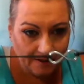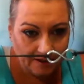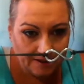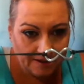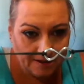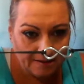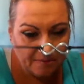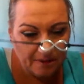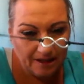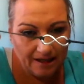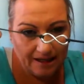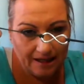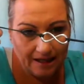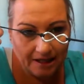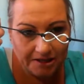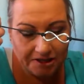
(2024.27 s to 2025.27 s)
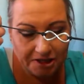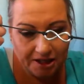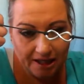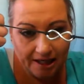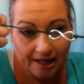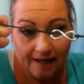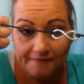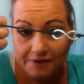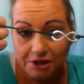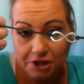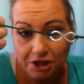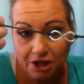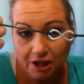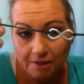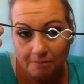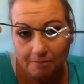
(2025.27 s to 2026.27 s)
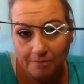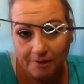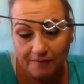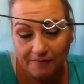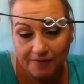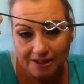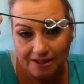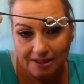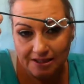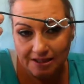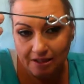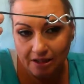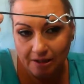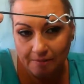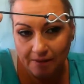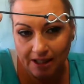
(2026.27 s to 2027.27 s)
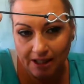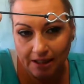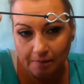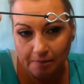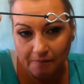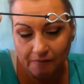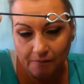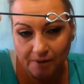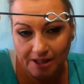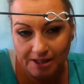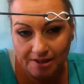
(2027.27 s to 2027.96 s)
I have in the shop, but if it doesn't sell, I might keep it for myself.